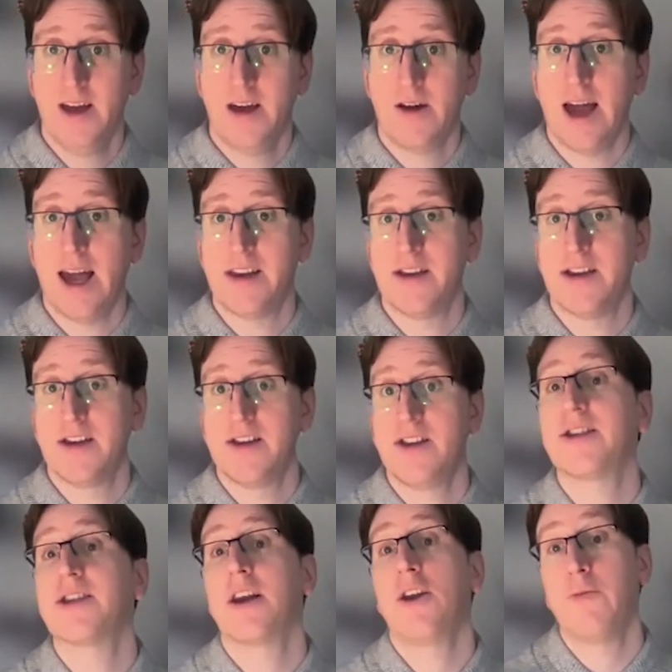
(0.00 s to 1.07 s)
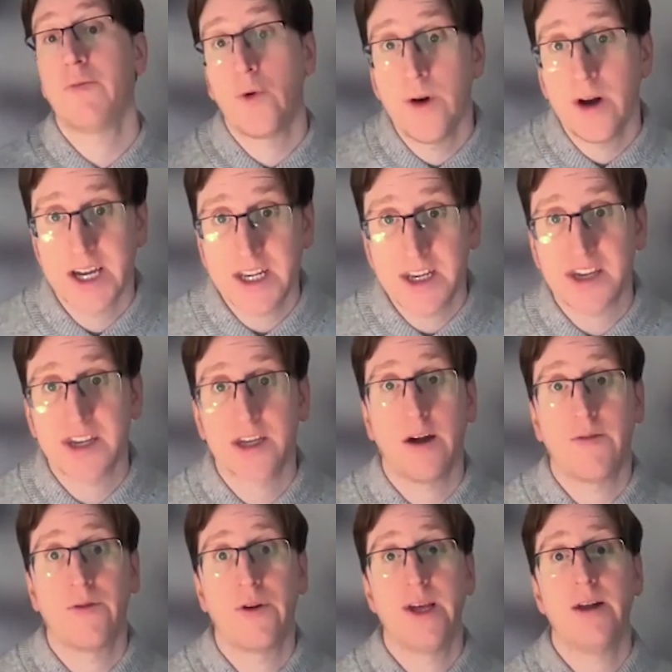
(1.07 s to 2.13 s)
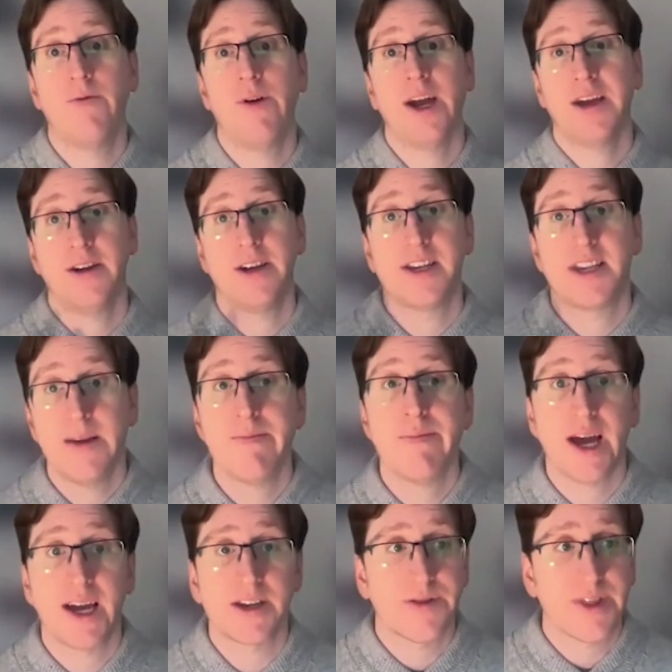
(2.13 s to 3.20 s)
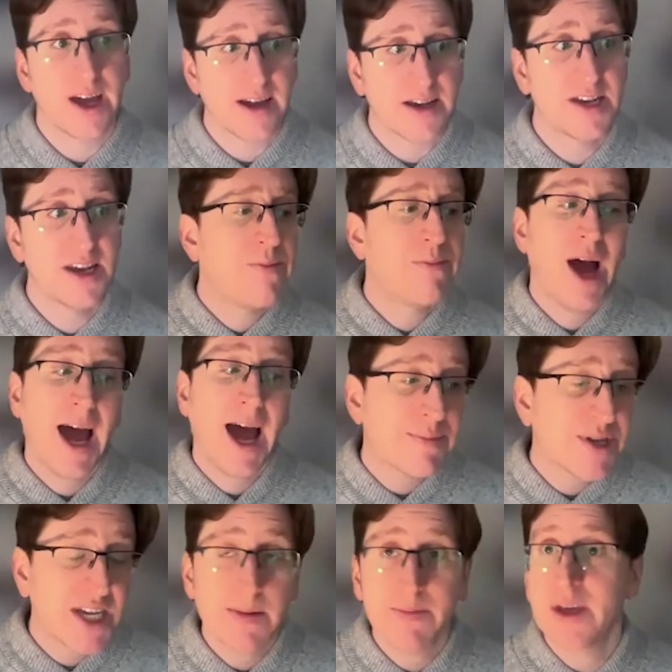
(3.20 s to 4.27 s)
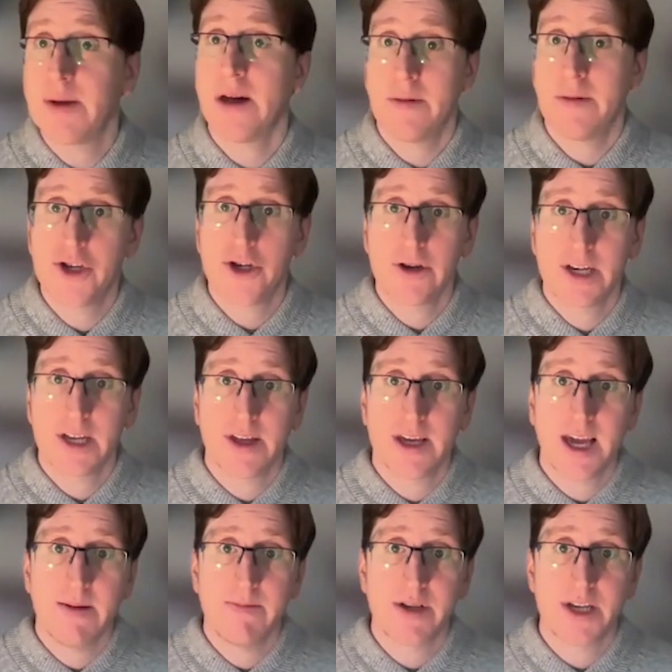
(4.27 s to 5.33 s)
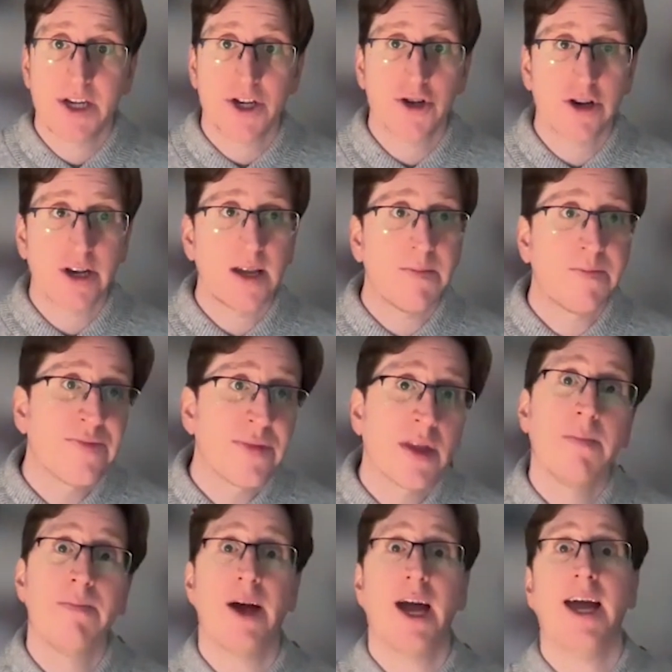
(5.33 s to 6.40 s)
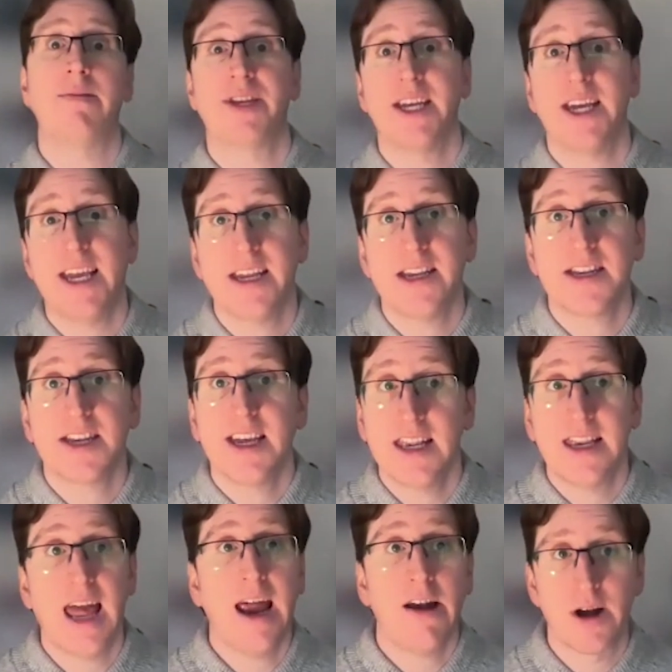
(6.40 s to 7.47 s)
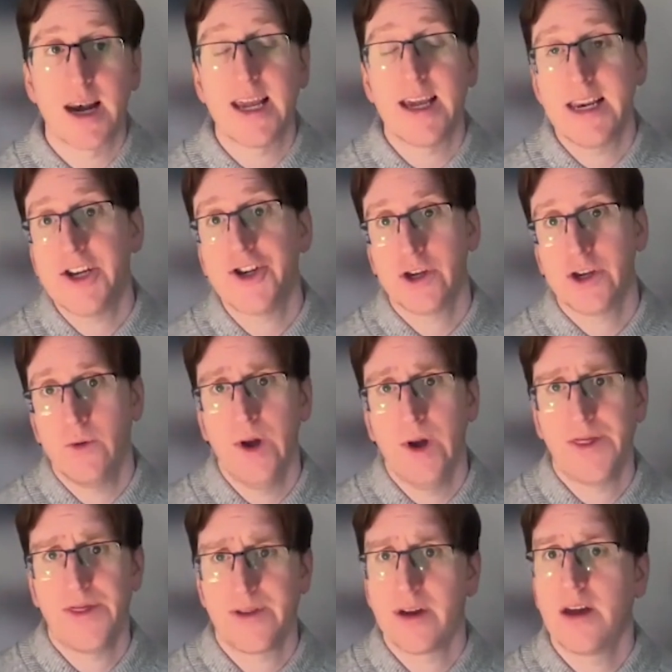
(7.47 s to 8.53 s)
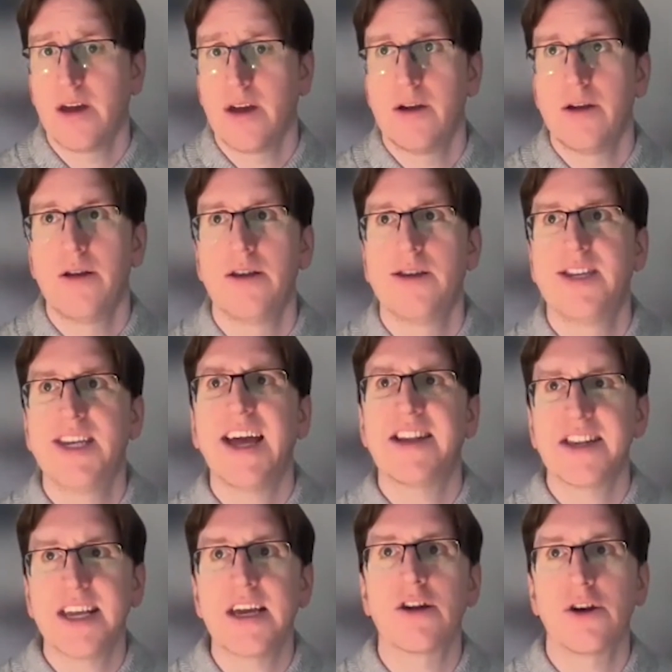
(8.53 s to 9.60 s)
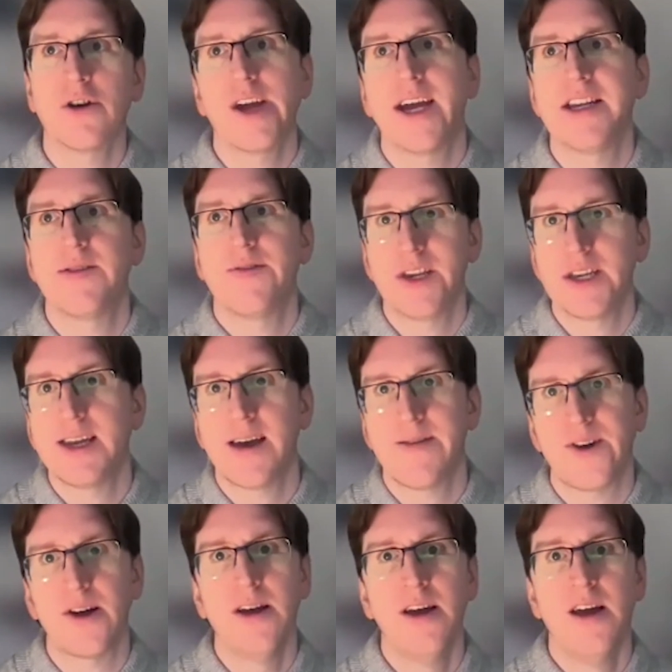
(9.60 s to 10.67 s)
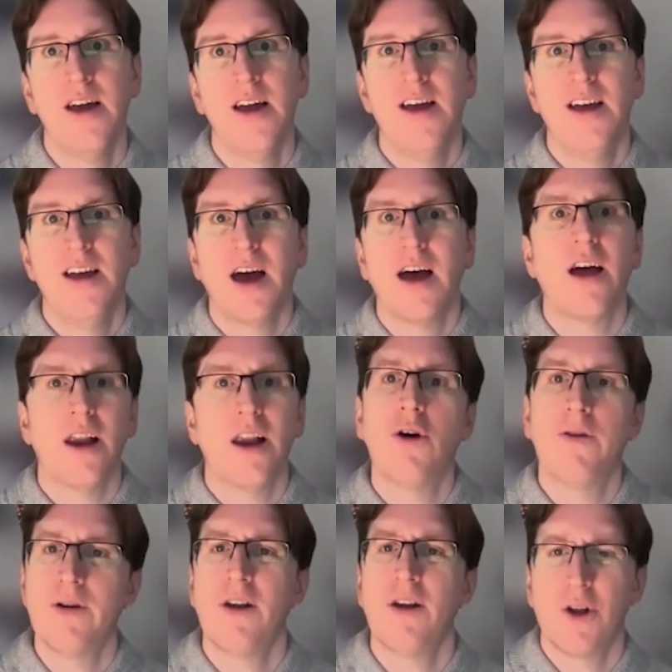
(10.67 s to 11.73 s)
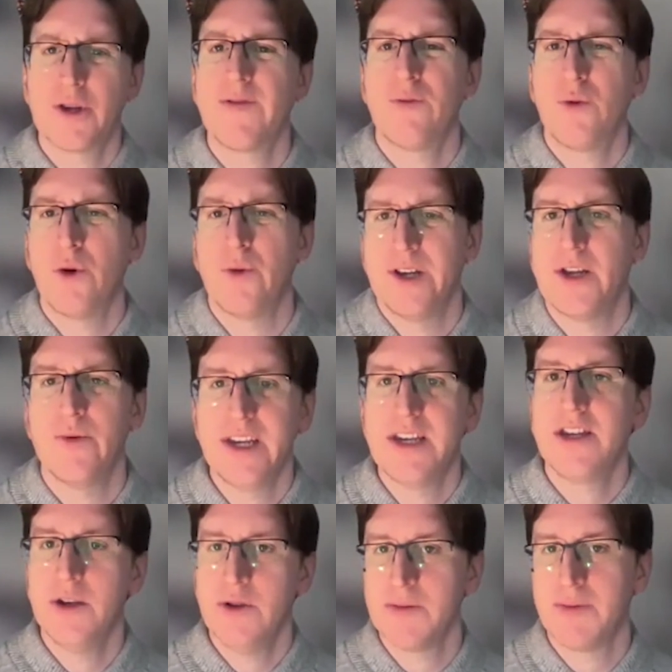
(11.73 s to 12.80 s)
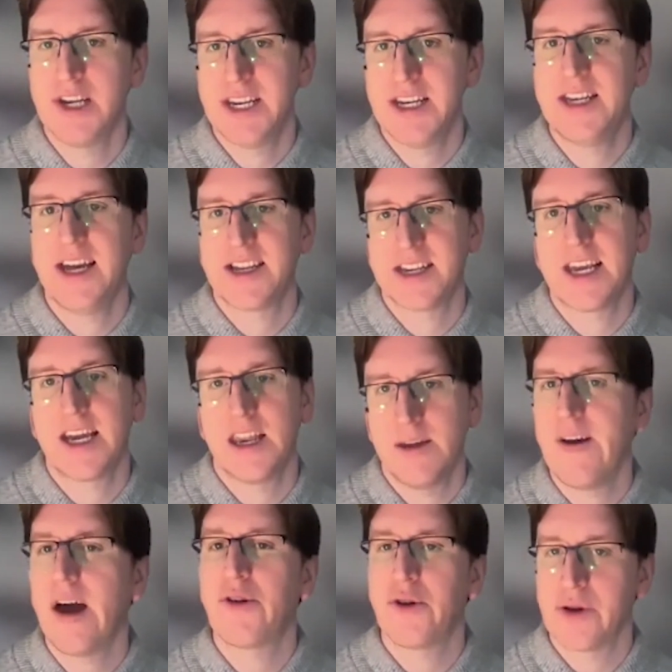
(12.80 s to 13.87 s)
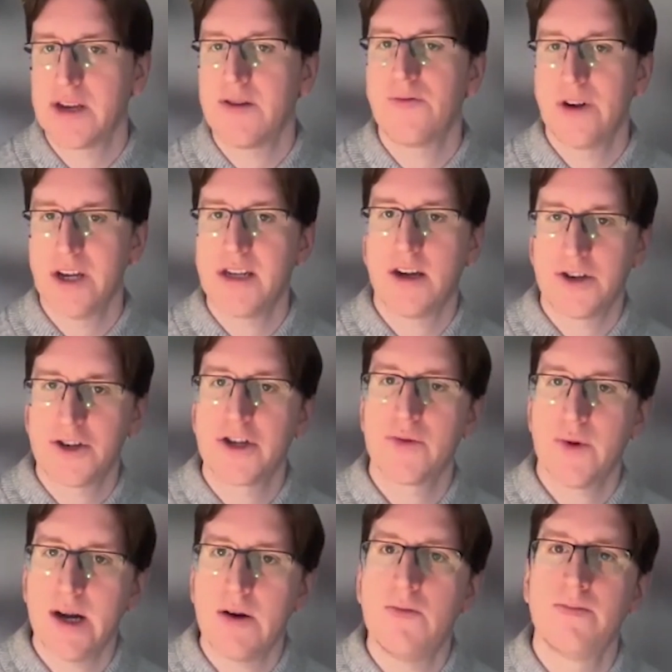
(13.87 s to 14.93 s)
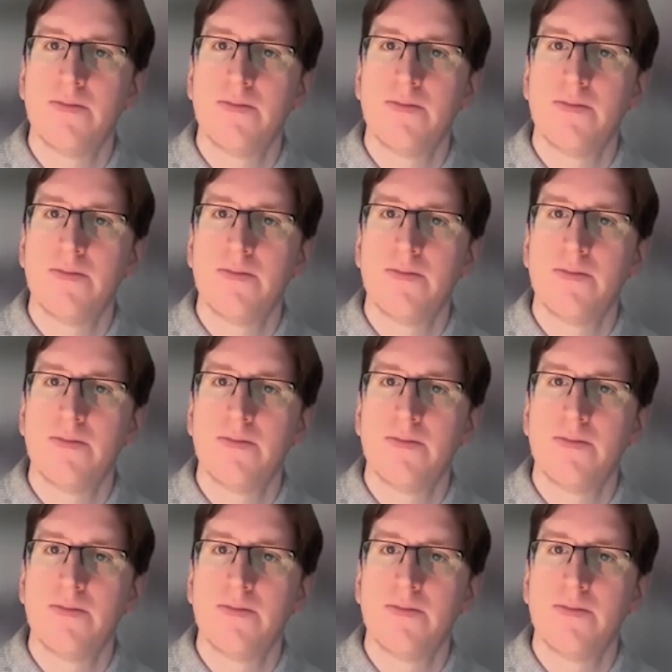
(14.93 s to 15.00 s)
and does a lot more work in discovery. They recognize the impact of that. Perhaps it's something about the maturity of the games industry. Perhaps it is inherently an issue with testing a creative endeavor. A lot of what we do is usability testing and evaluative research as well.